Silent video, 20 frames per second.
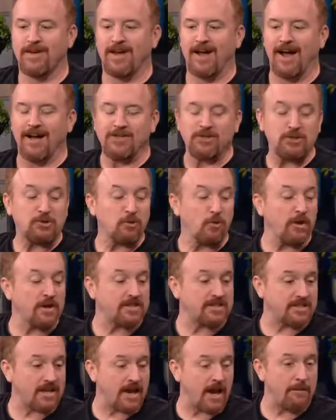I just
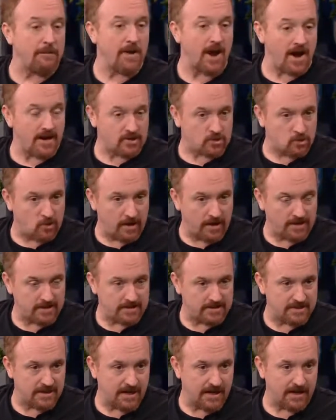want to say I'm not trying
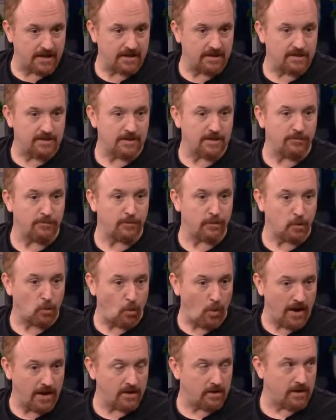to say that if
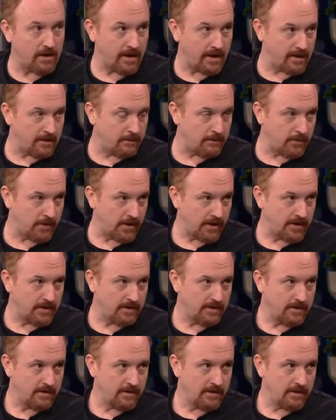you're white, you can't complain.